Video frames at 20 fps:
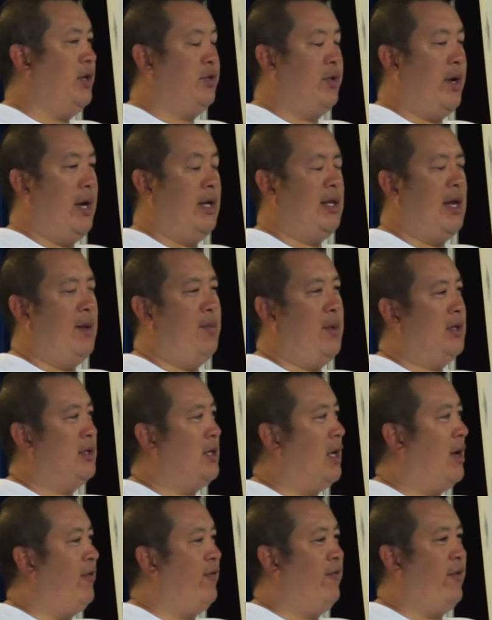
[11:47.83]
great. That means
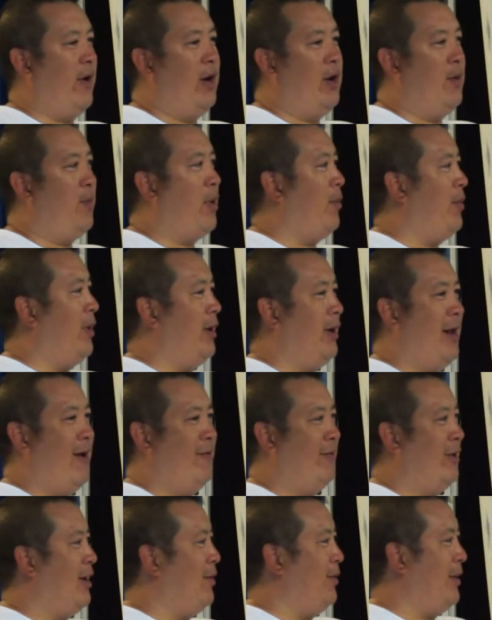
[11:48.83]
the fire department gonna
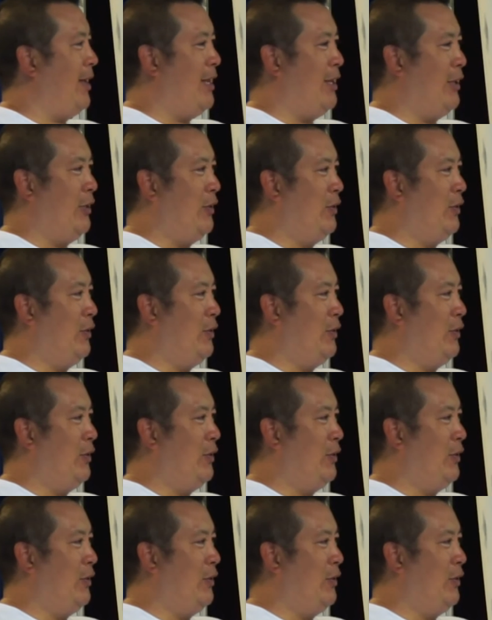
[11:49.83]
have to come get you.